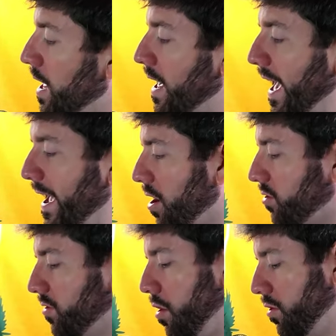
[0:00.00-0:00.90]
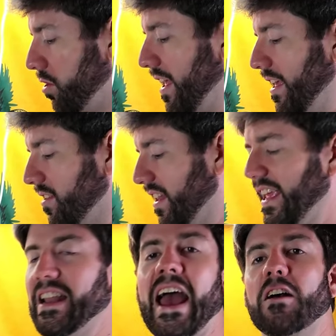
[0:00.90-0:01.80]
AR Stoner is an
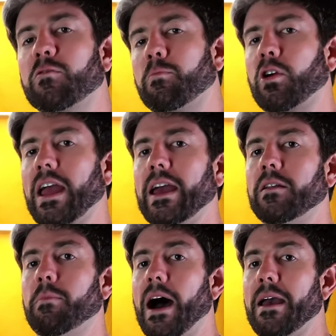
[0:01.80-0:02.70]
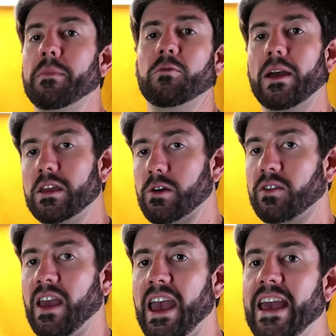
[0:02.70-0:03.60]
in-house brand by Midway
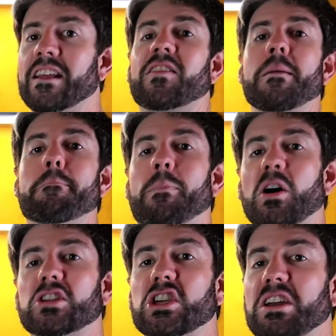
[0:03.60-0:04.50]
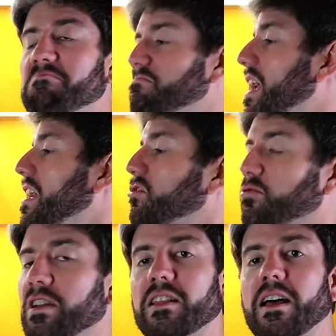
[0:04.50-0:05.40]
USA, and it's a budget
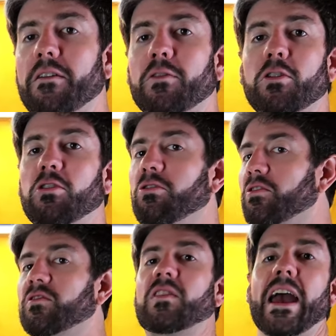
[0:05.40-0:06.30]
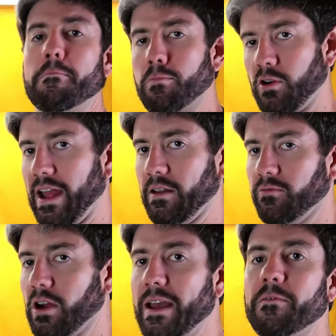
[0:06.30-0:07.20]
entry-level type brand,
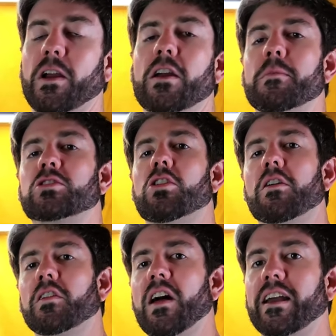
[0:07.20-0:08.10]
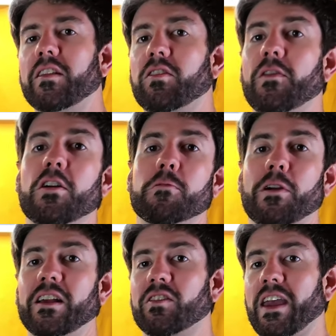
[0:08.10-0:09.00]
right? Very much along the lines of other
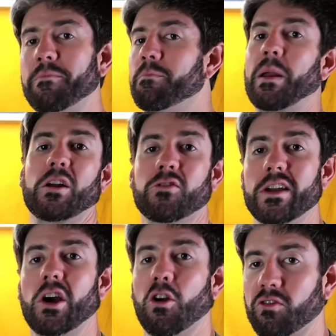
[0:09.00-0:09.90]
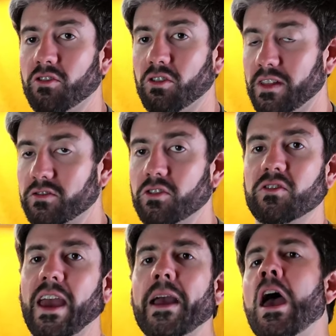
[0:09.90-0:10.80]
brands like Bear Creek Arsenal, let's just
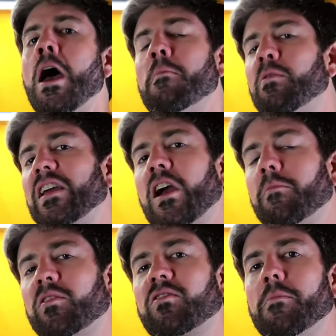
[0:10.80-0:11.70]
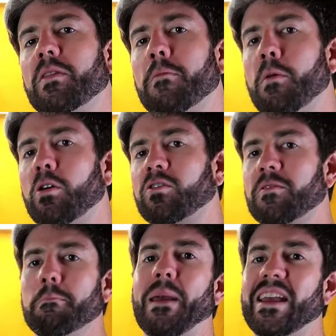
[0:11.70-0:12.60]
say. But when it comes to some of the
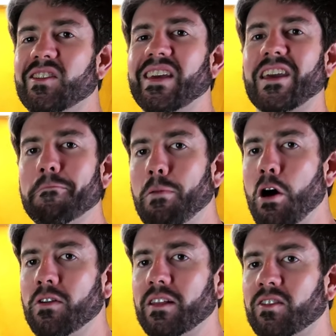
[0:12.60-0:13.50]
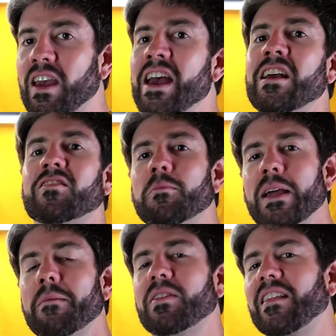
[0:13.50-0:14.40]
most basic components,
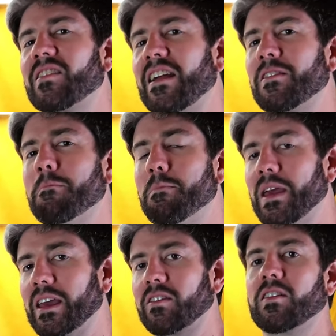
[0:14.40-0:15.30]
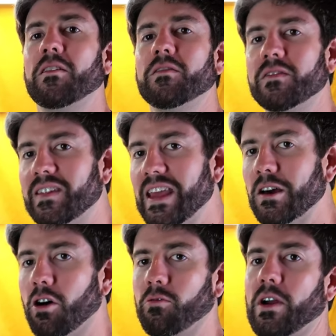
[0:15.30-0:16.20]
sometimes that's not the biggest
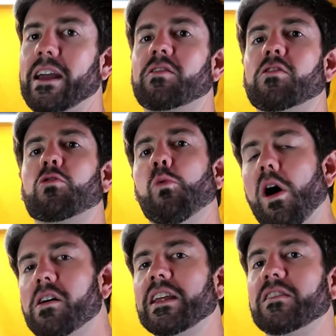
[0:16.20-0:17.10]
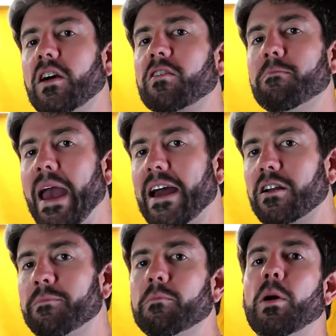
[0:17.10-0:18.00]
deal, right? So quality does
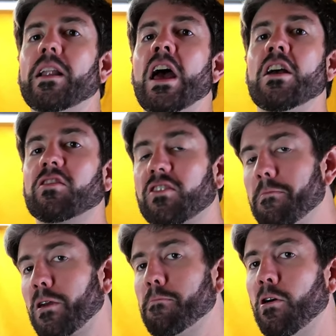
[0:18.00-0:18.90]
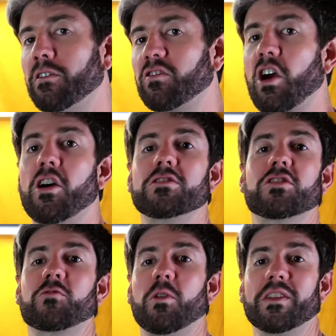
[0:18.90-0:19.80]
matter, but some components are
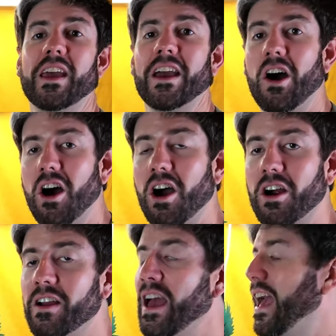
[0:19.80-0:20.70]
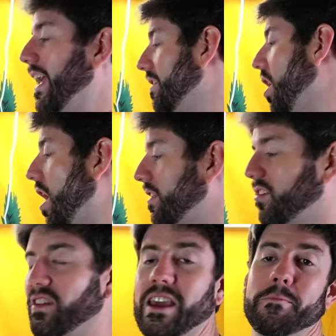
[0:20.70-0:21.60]
just what they are, and
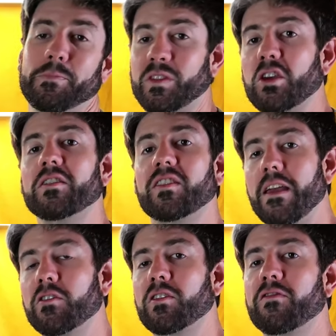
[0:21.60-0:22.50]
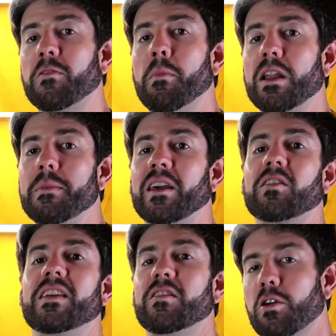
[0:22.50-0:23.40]
honestly, you can save yourself some money because
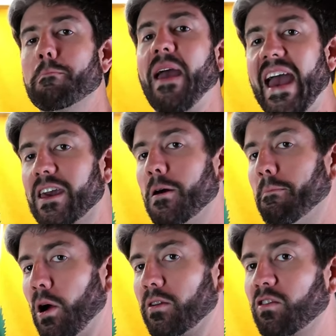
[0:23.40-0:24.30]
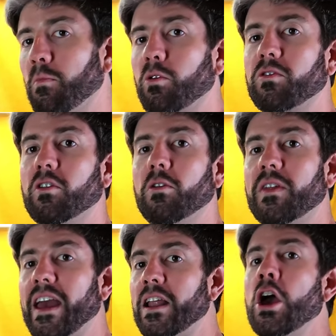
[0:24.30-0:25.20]
these are backup parts more so
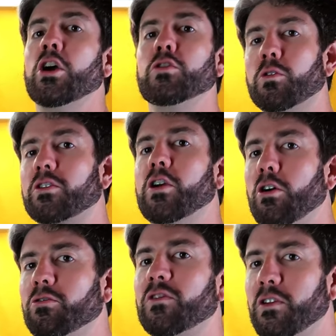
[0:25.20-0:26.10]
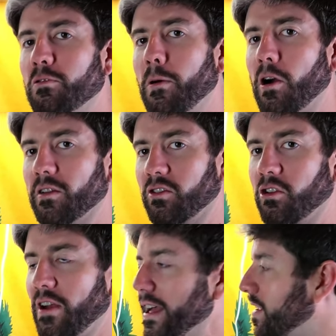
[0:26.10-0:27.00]
than your go-to parts,
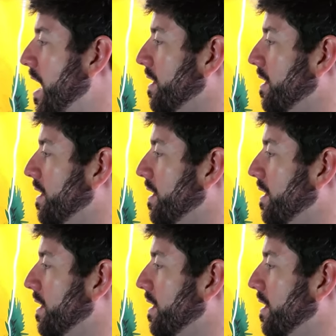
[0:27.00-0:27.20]
correct?